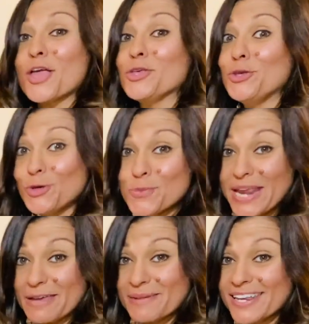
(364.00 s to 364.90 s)
you
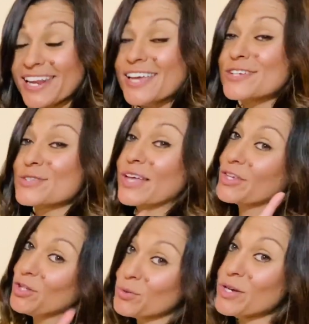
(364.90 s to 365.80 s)
name it, so that
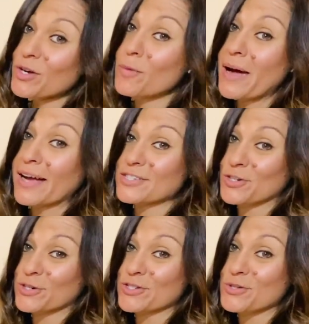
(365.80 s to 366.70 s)
you can go back to your
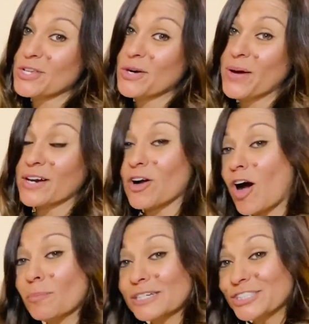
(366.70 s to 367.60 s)
studio and
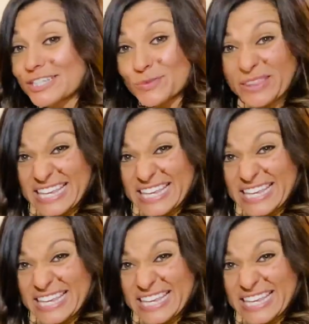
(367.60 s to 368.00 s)
accomplish this with